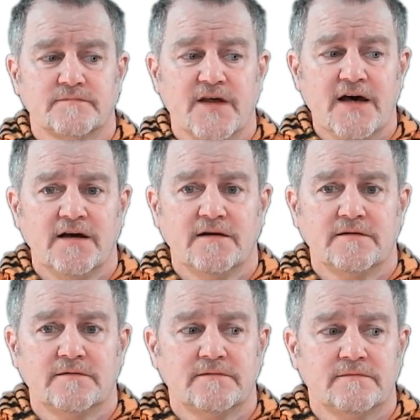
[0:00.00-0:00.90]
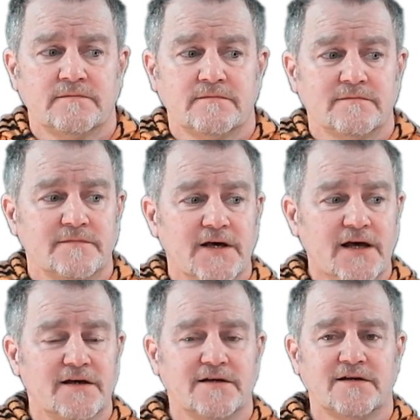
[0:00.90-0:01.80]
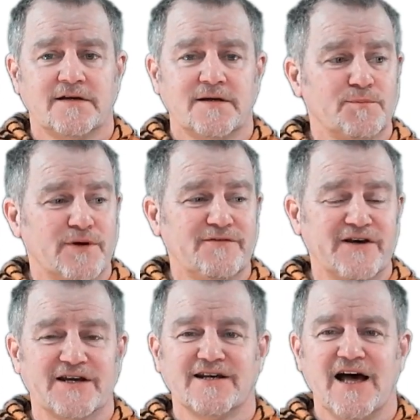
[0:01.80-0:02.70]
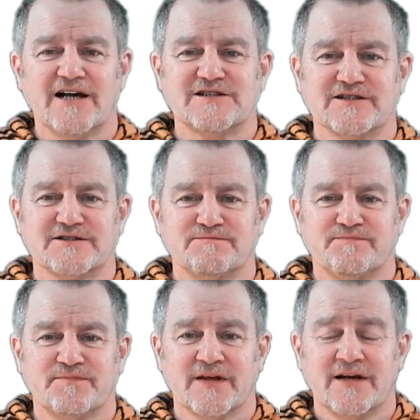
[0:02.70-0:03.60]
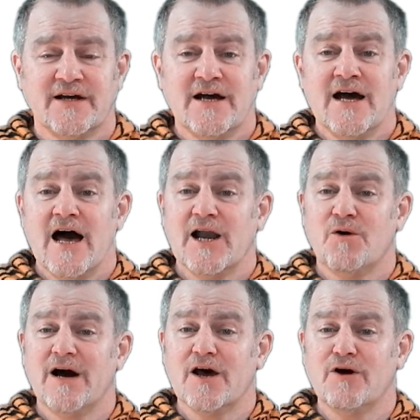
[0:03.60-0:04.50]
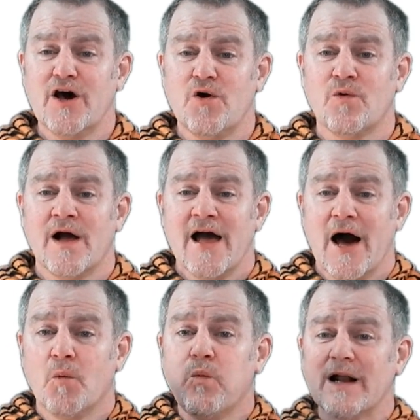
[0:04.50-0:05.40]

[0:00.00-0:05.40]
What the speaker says: There. There. Perfect. Excellent. Hello, hello, hello, and